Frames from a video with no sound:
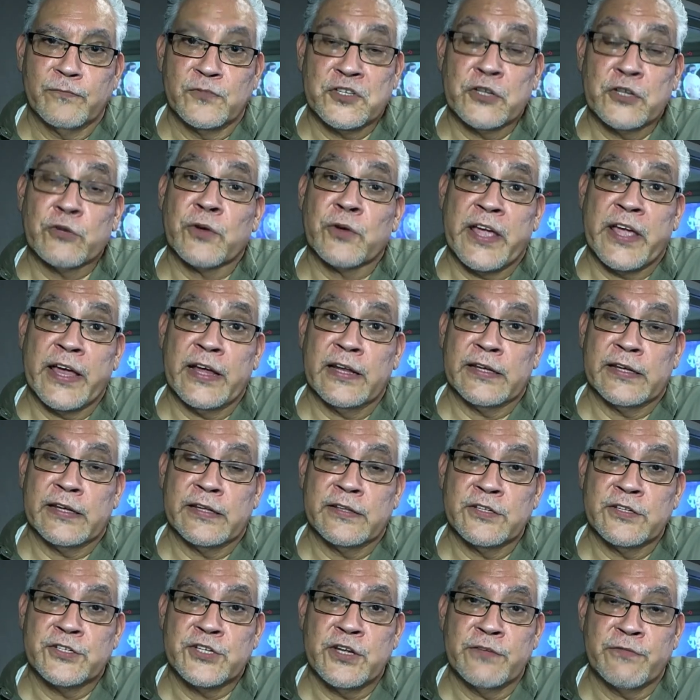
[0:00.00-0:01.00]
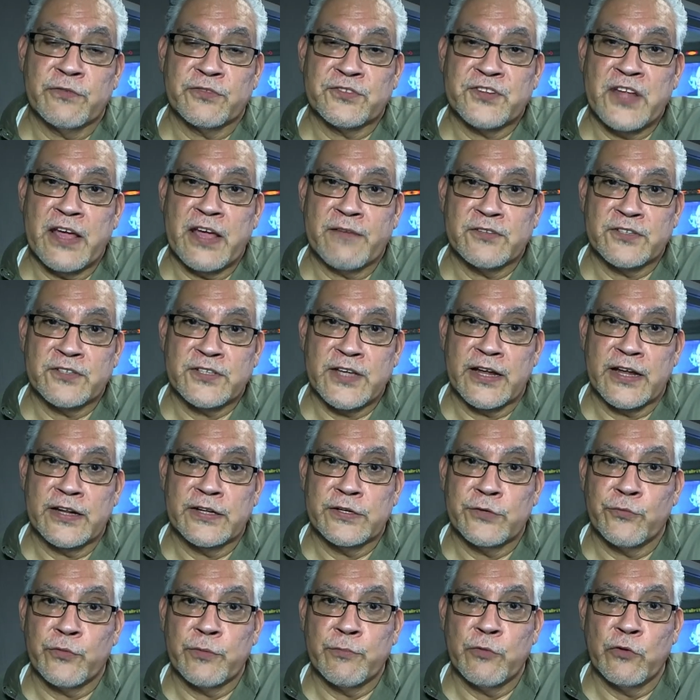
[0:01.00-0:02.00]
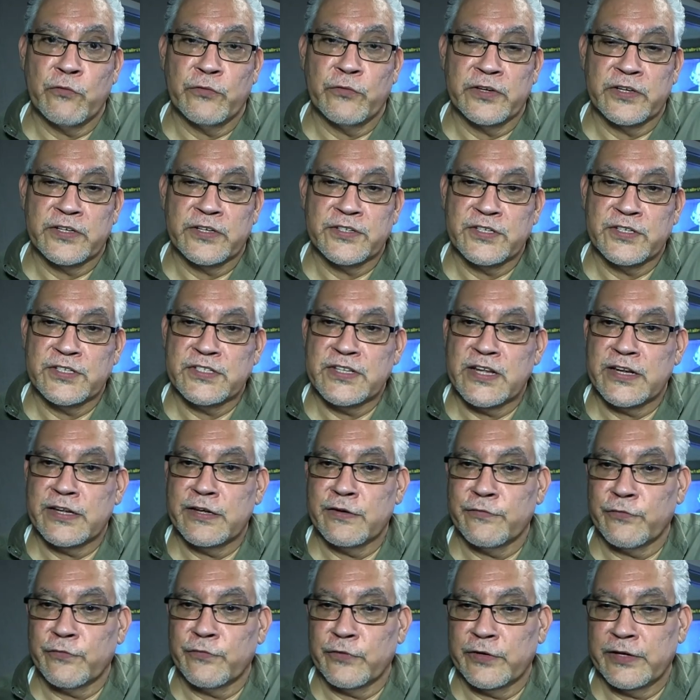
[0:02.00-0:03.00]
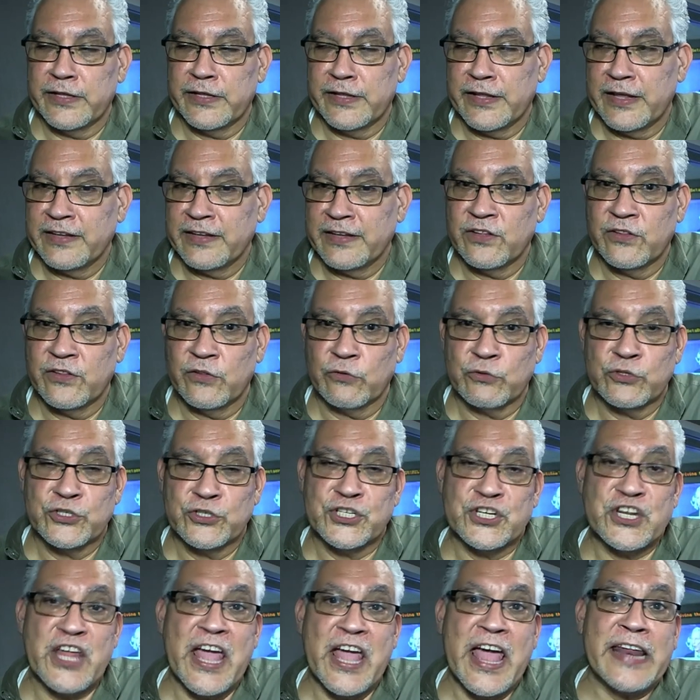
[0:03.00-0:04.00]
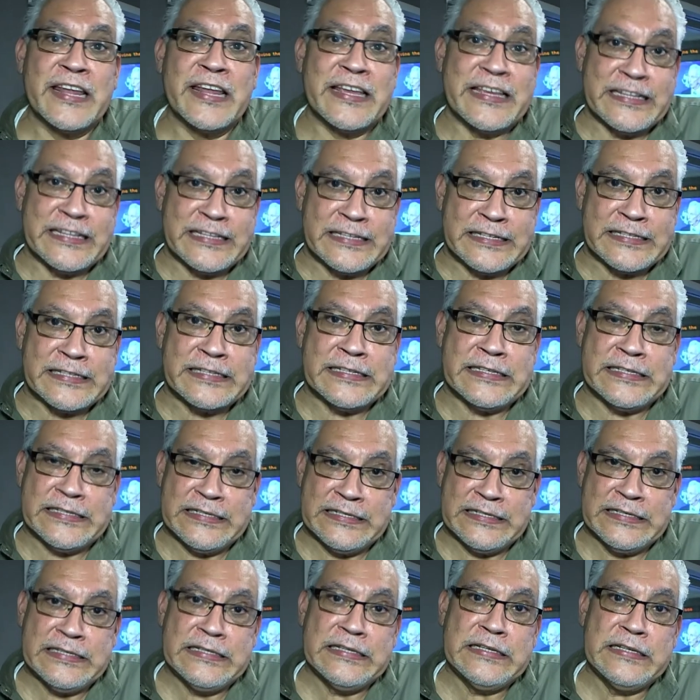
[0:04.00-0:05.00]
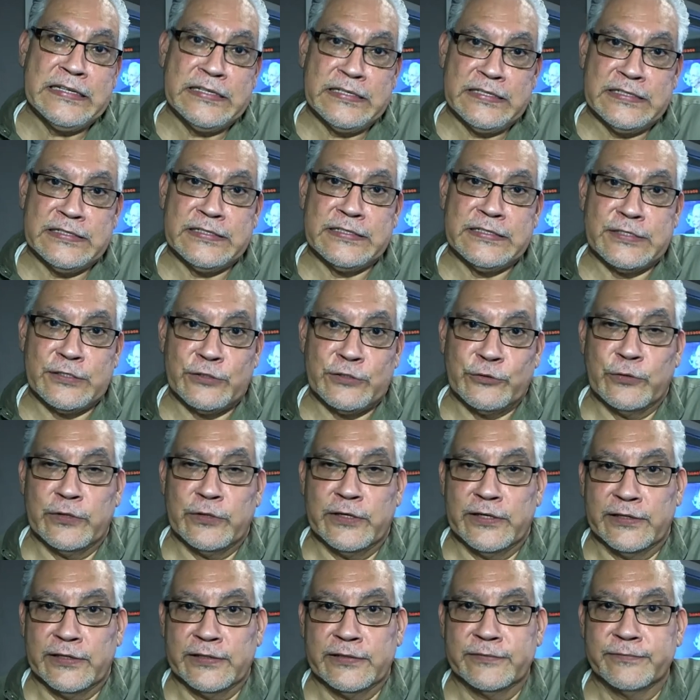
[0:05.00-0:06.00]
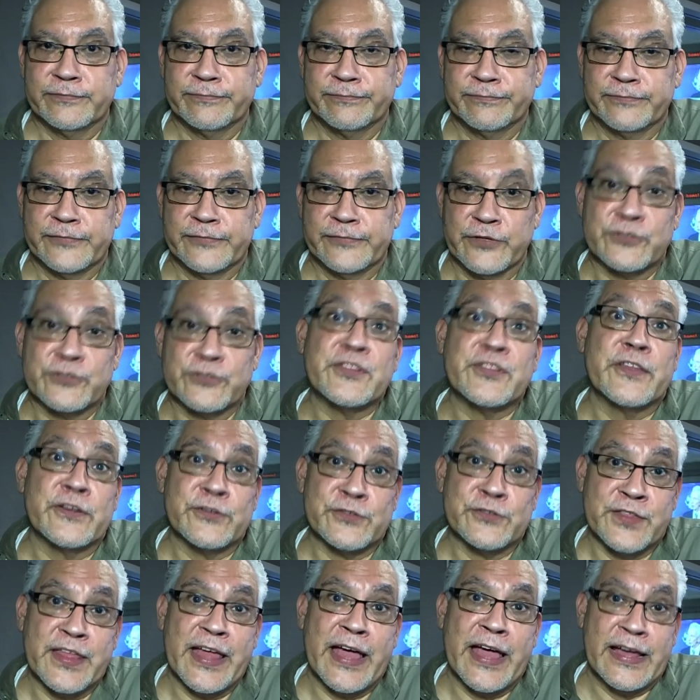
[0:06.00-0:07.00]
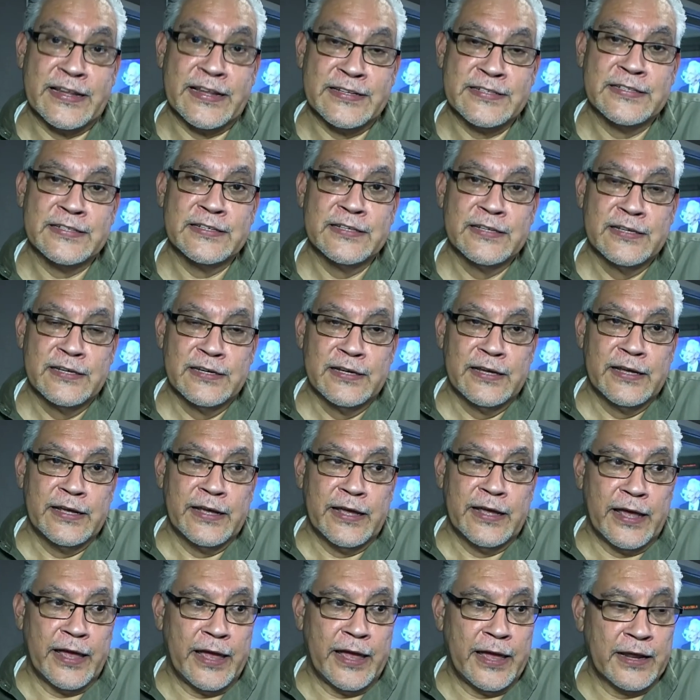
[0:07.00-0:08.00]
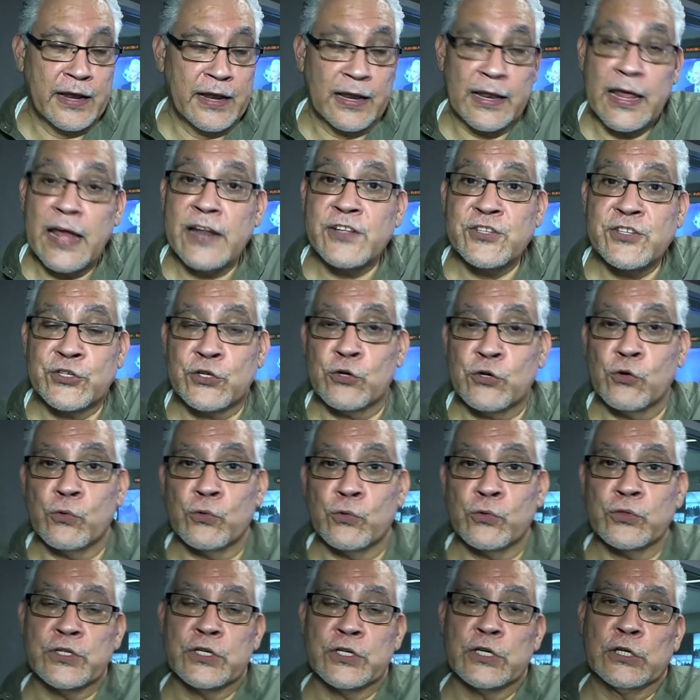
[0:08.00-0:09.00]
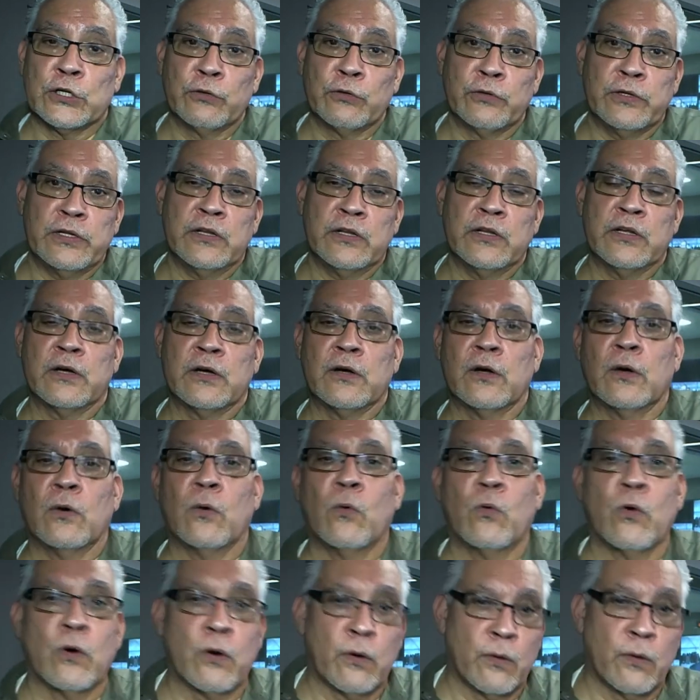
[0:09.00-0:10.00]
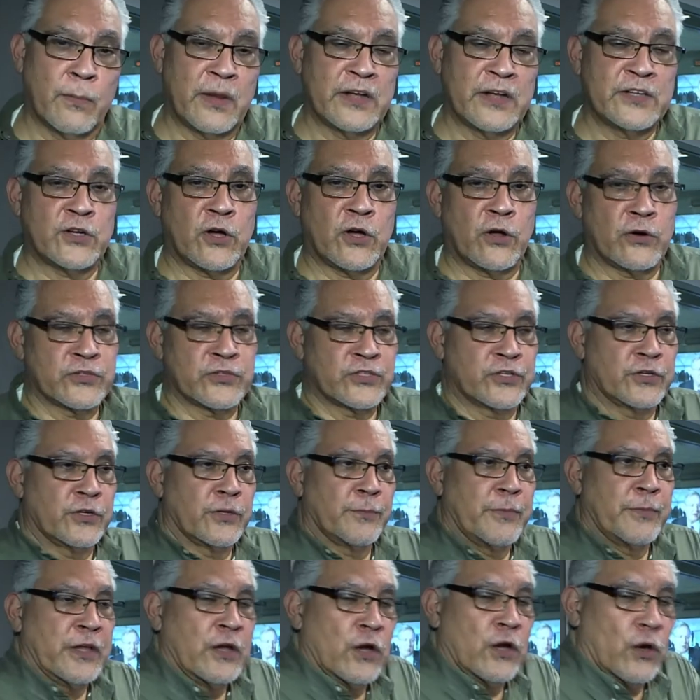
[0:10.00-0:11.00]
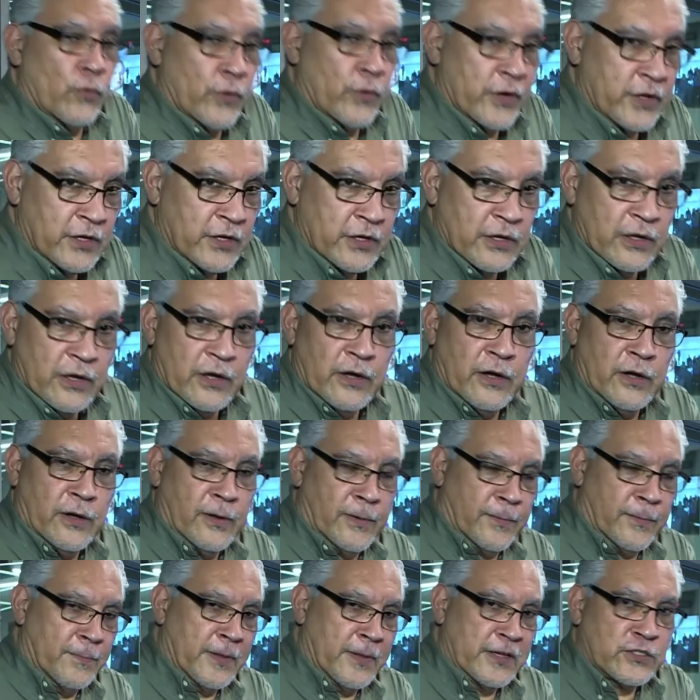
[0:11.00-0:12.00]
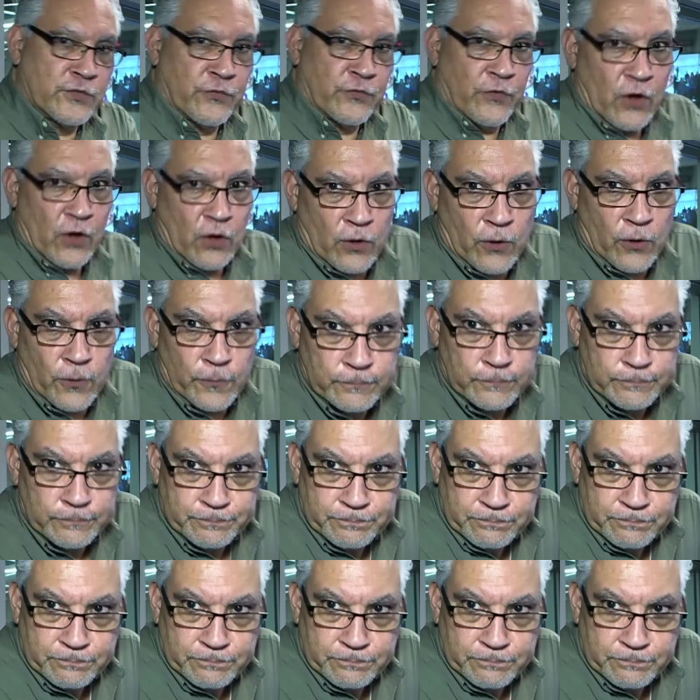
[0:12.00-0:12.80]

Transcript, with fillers: General Kelly, the chief of staff, decided to remove him because he's not here for any of that those shenanigans. So uh, there's there's that, and a lot of schools, including the where my daughter's going to be going uh, next fall,